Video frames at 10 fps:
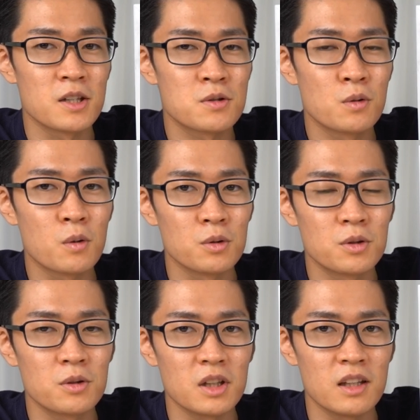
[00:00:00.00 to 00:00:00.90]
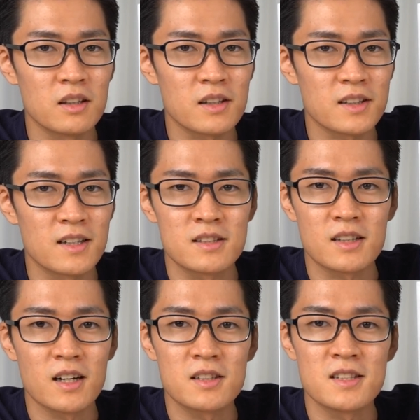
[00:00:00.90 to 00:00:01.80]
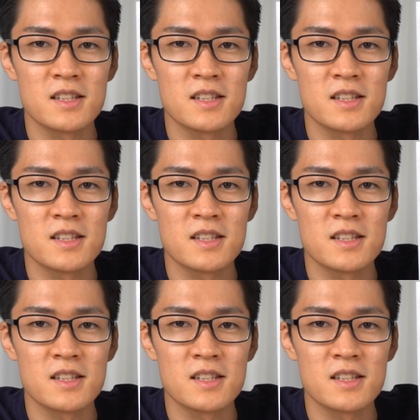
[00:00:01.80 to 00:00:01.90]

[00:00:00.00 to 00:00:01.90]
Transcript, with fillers: Also because the mutual inductance is